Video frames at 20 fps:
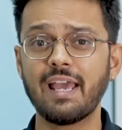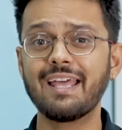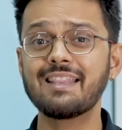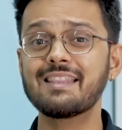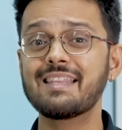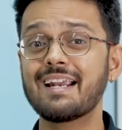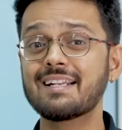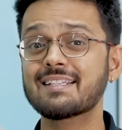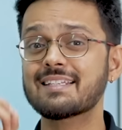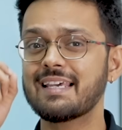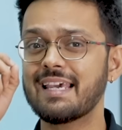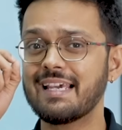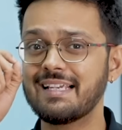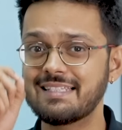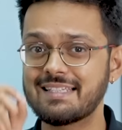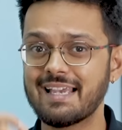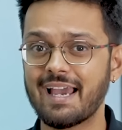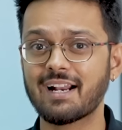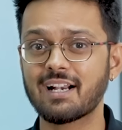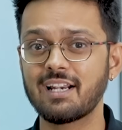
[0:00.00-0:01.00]
and that's
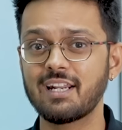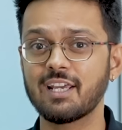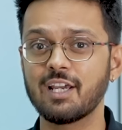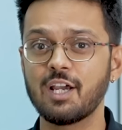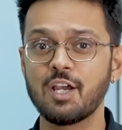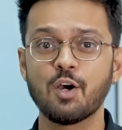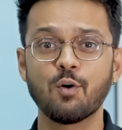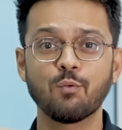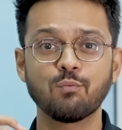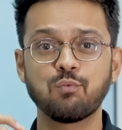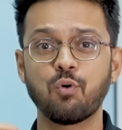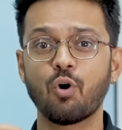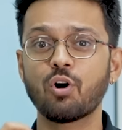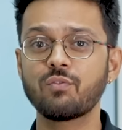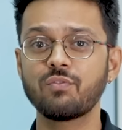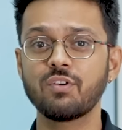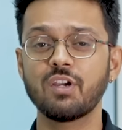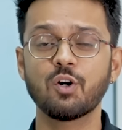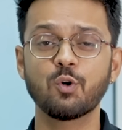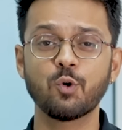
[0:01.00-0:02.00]
exactly what
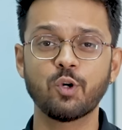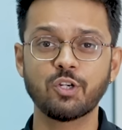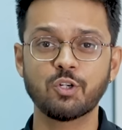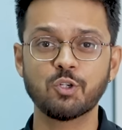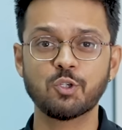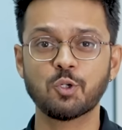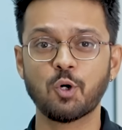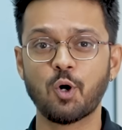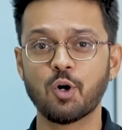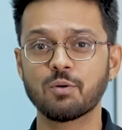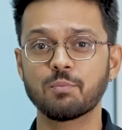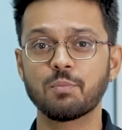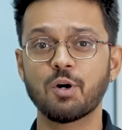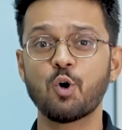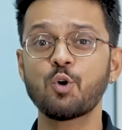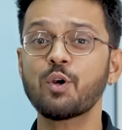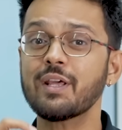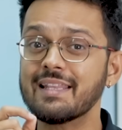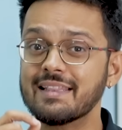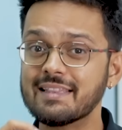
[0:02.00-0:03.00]
we are going to talk
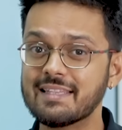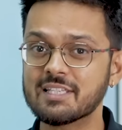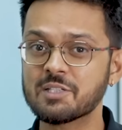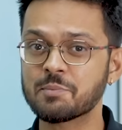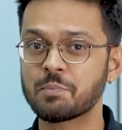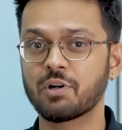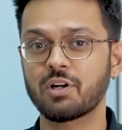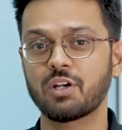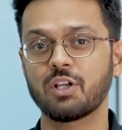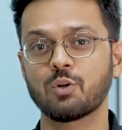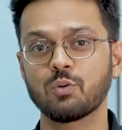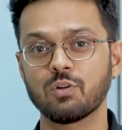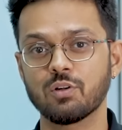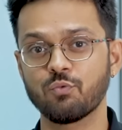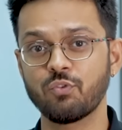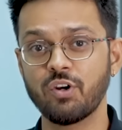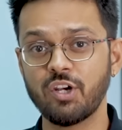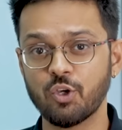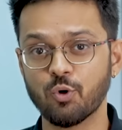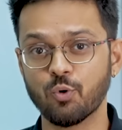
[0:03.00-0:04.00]
about in this particular
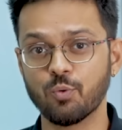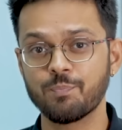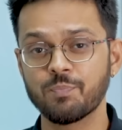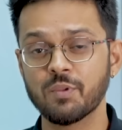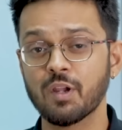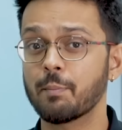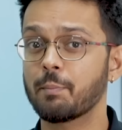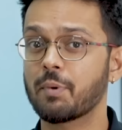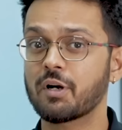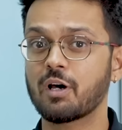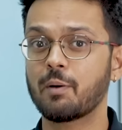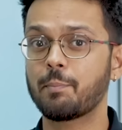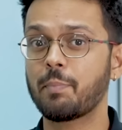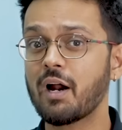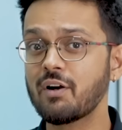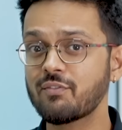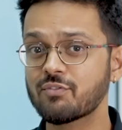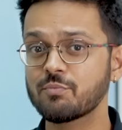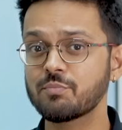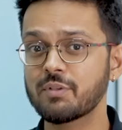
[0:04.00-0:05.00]
video. But
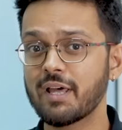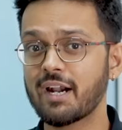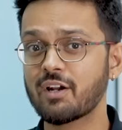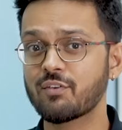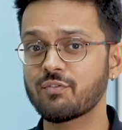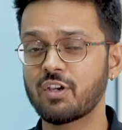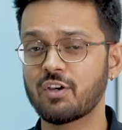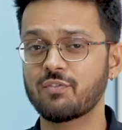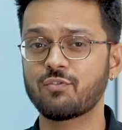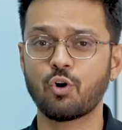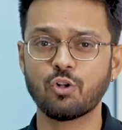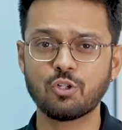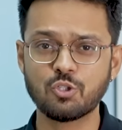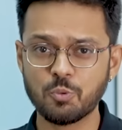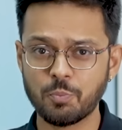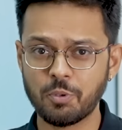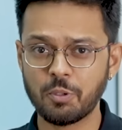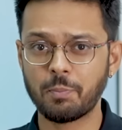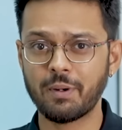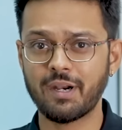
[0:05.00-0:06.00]
apart from that, we have also
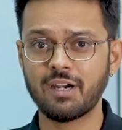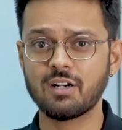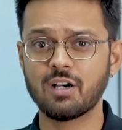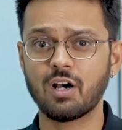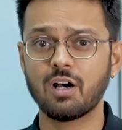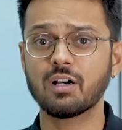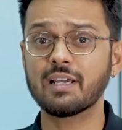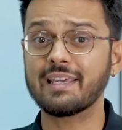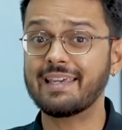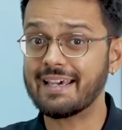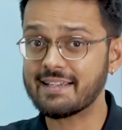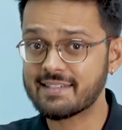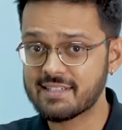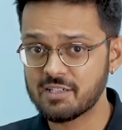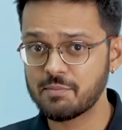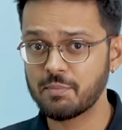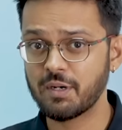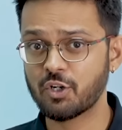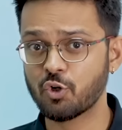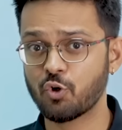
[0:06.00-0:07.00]
prepared a
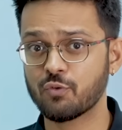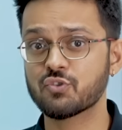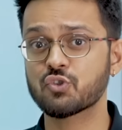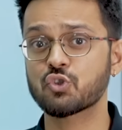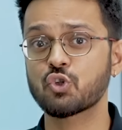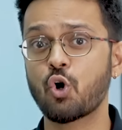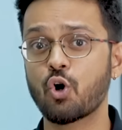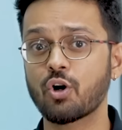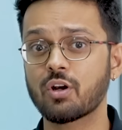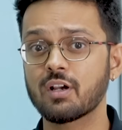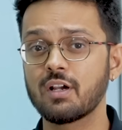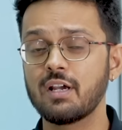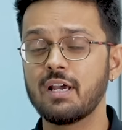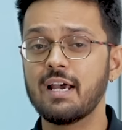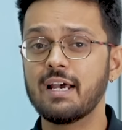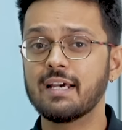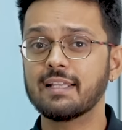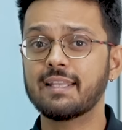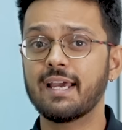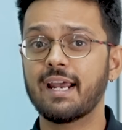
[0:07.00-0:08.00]
guesstimate of sort
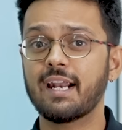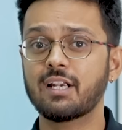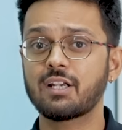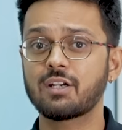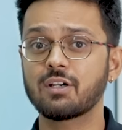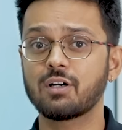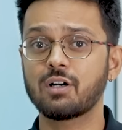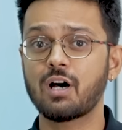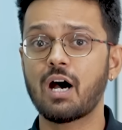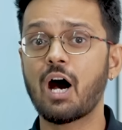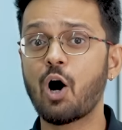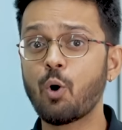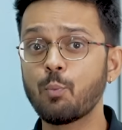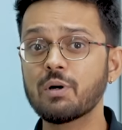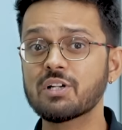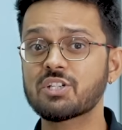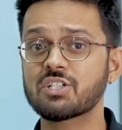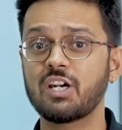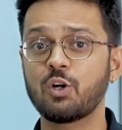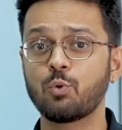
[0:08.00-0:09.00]
that how
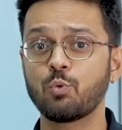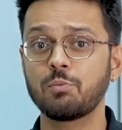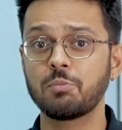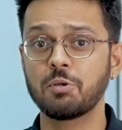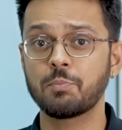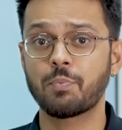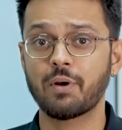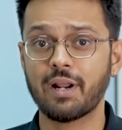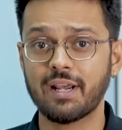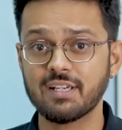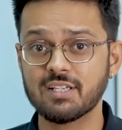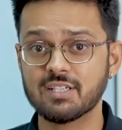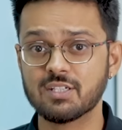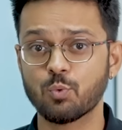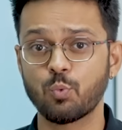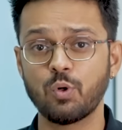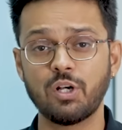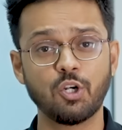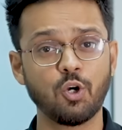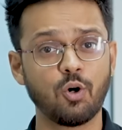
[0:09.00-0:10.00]
much it will be priced.
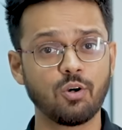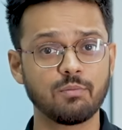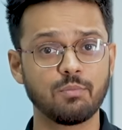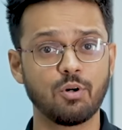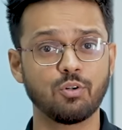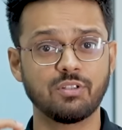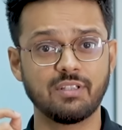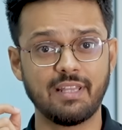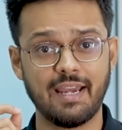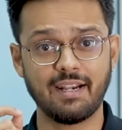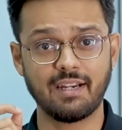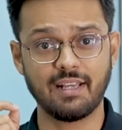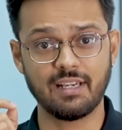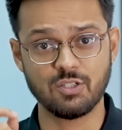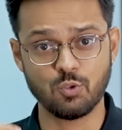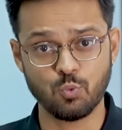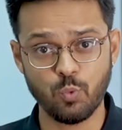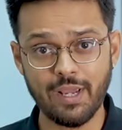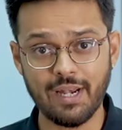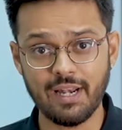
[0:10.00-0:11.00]
We'll talk about that
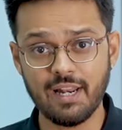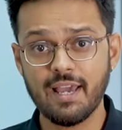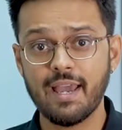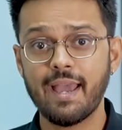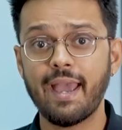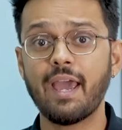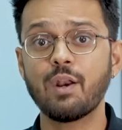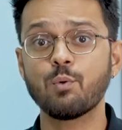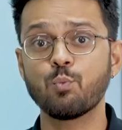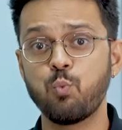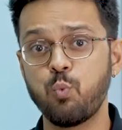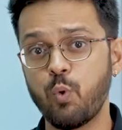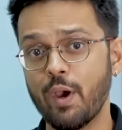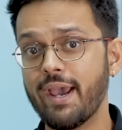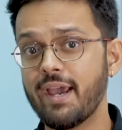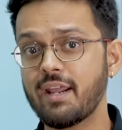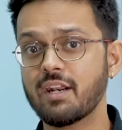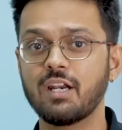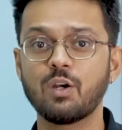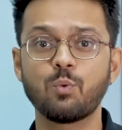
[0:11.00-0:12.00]
as well, and
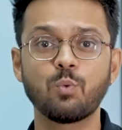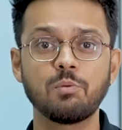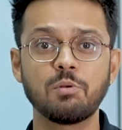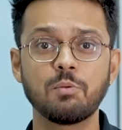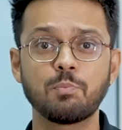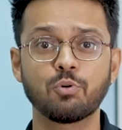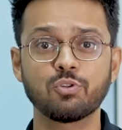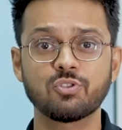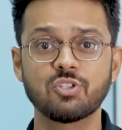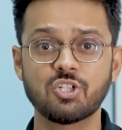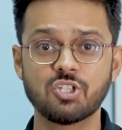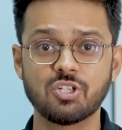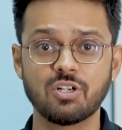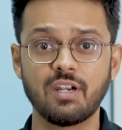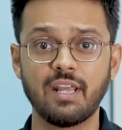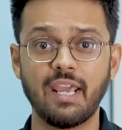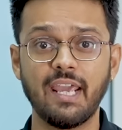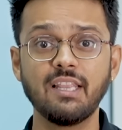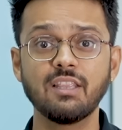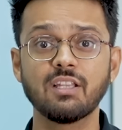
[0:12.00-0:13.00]
where it will be
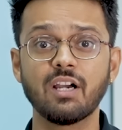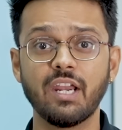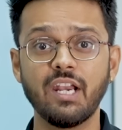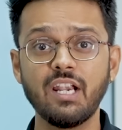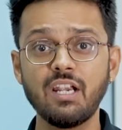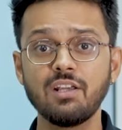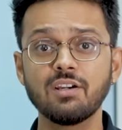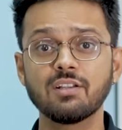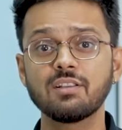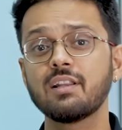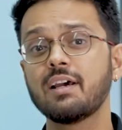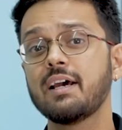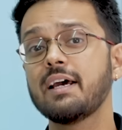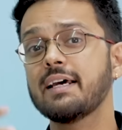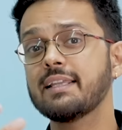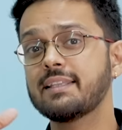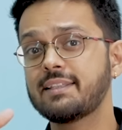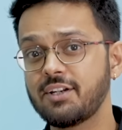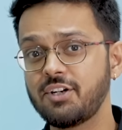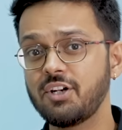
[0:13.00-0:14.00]
positioned in the Indian
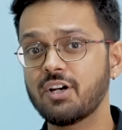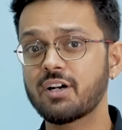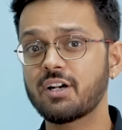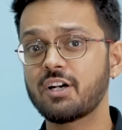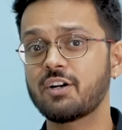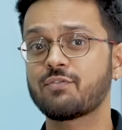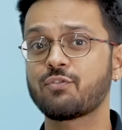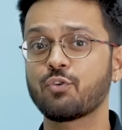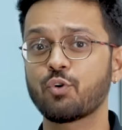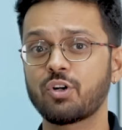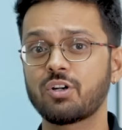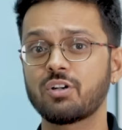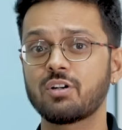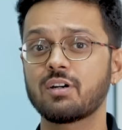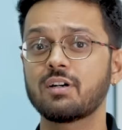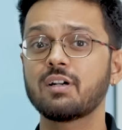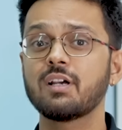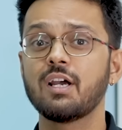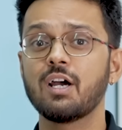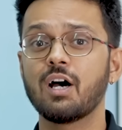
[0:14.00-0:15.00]

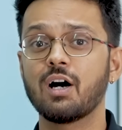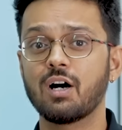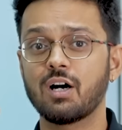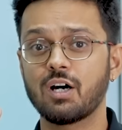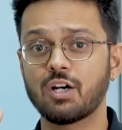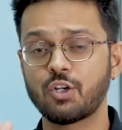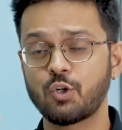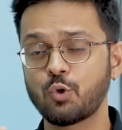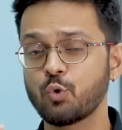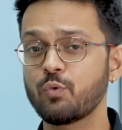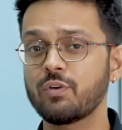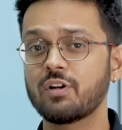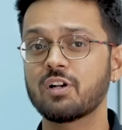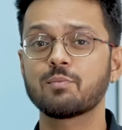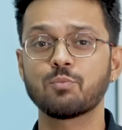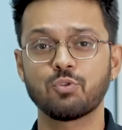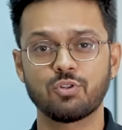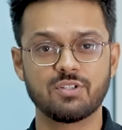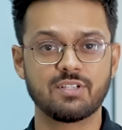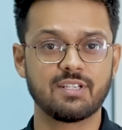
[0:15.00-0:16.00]
300-400 two-wheeler
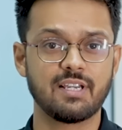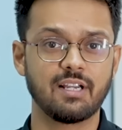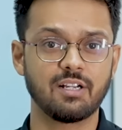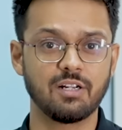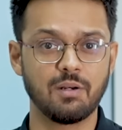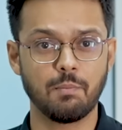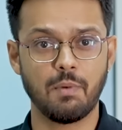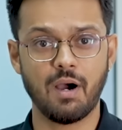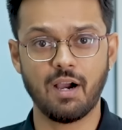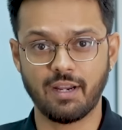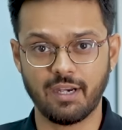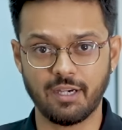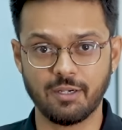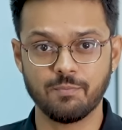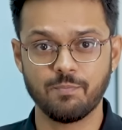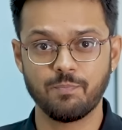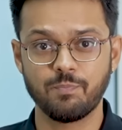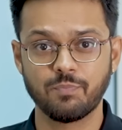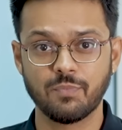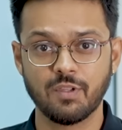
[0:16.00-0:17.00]
motorcycle market.
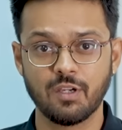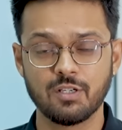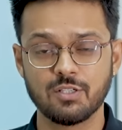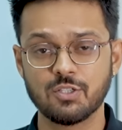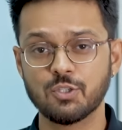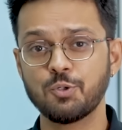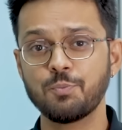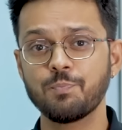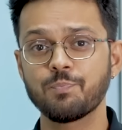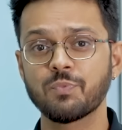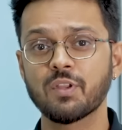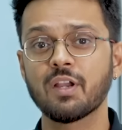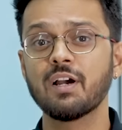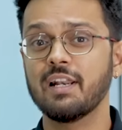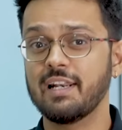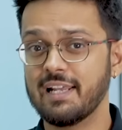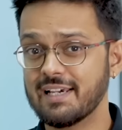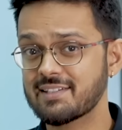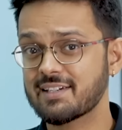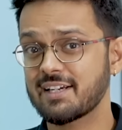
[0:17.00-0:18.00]
So
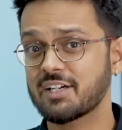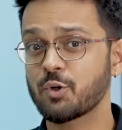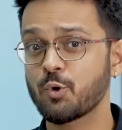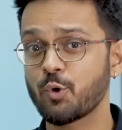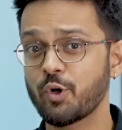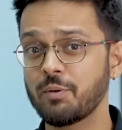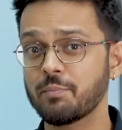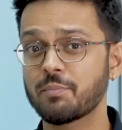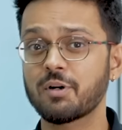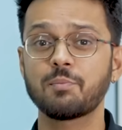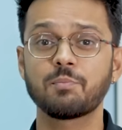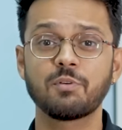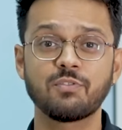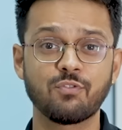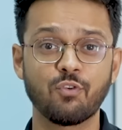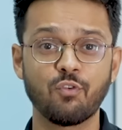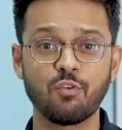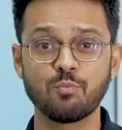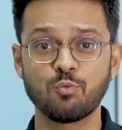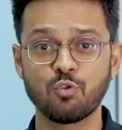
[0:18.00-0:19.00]
let's get going, but
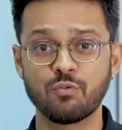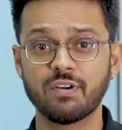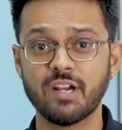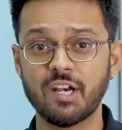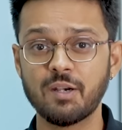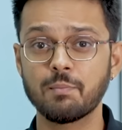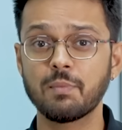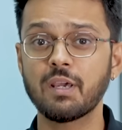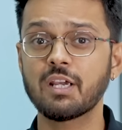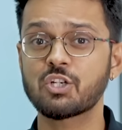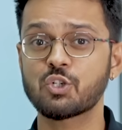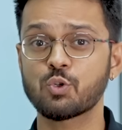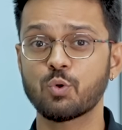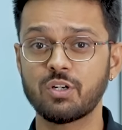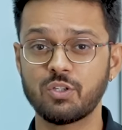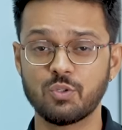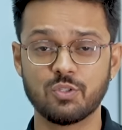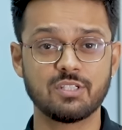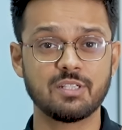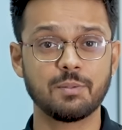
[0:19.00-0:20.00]
before we move ahead, make sure
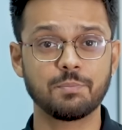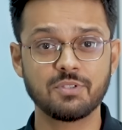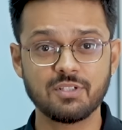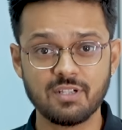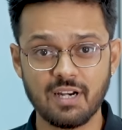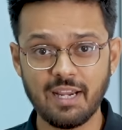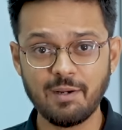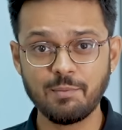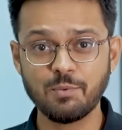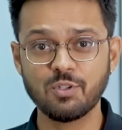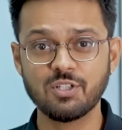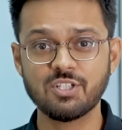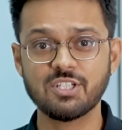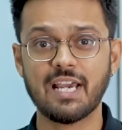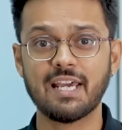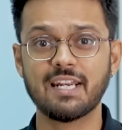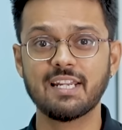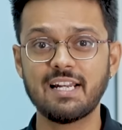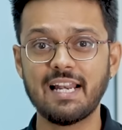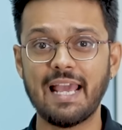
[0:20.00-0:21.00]
you subscribe to our
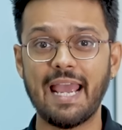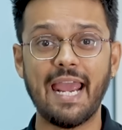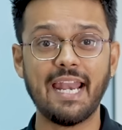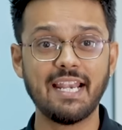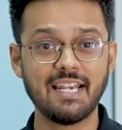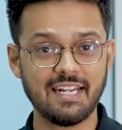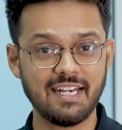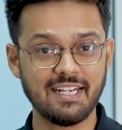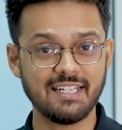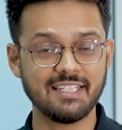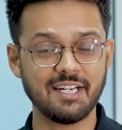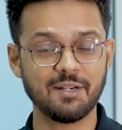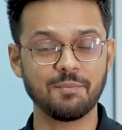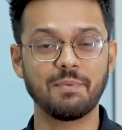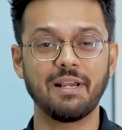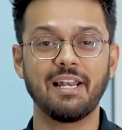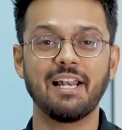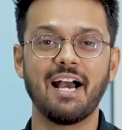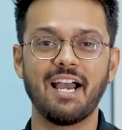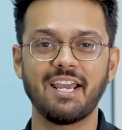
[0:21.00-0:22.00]
channel and hit that
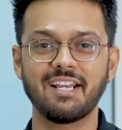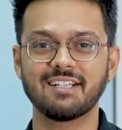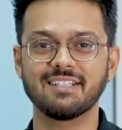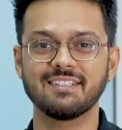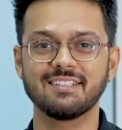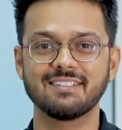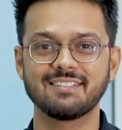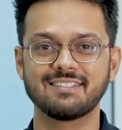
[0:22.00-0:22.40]
bell icon.